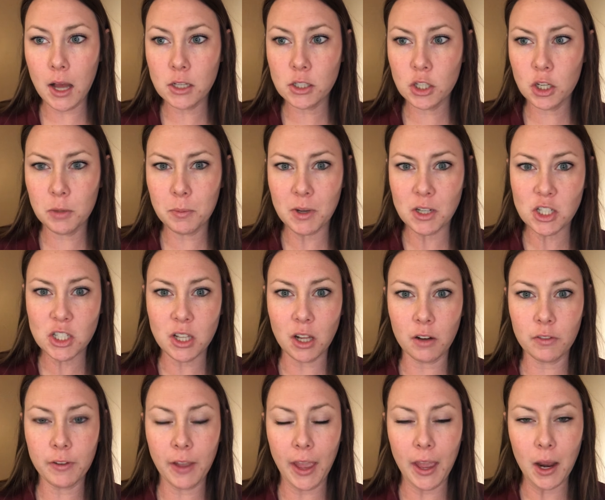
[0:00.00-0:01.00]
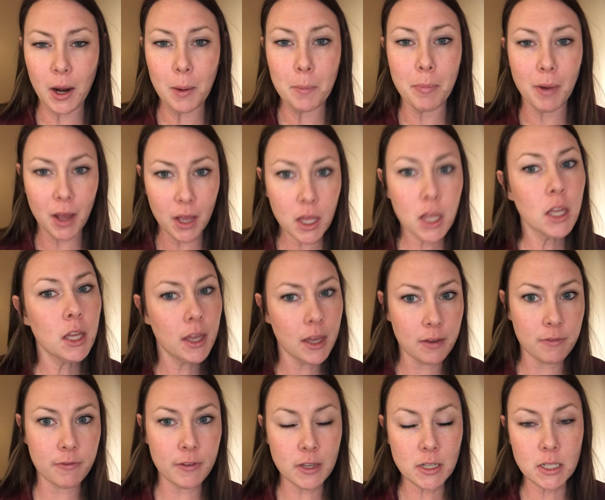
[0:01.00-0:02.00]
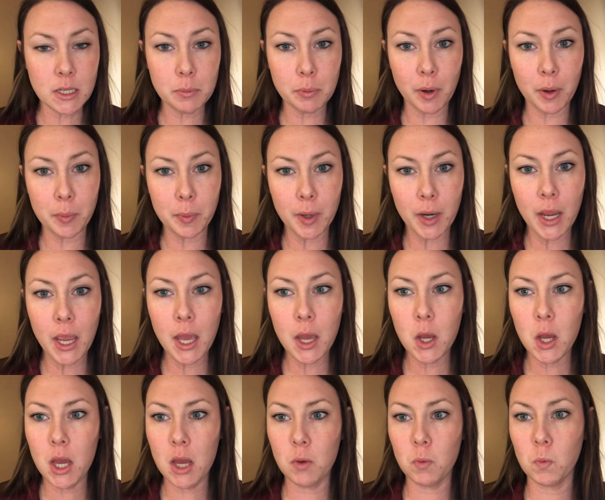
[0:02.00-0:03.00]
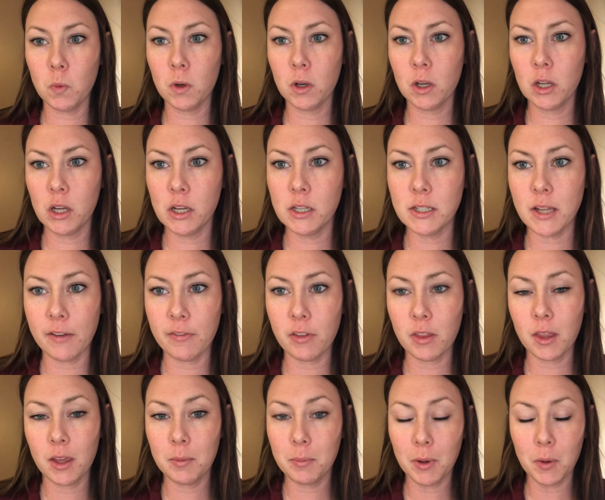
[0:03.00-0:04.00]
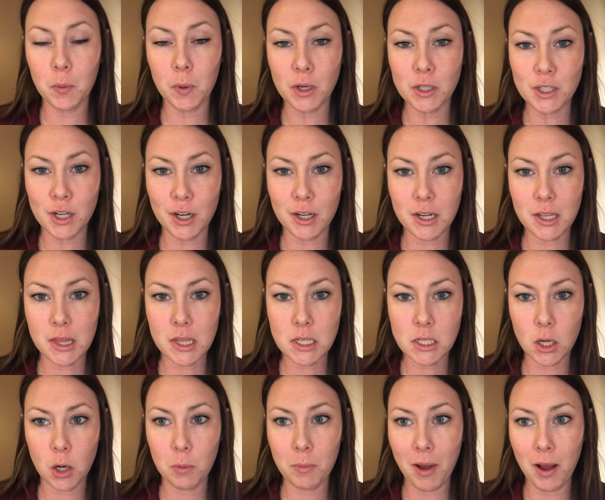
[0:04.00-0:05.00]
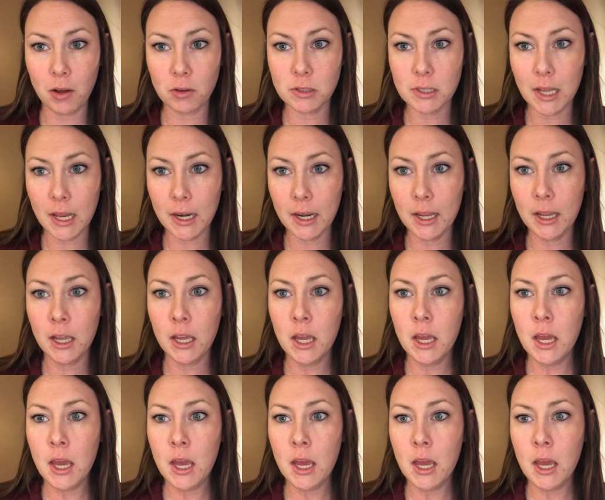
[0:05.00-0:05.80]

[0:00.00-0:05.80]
too much self-care, but if it's appropriate, it could definitely be worked on in this home health setting.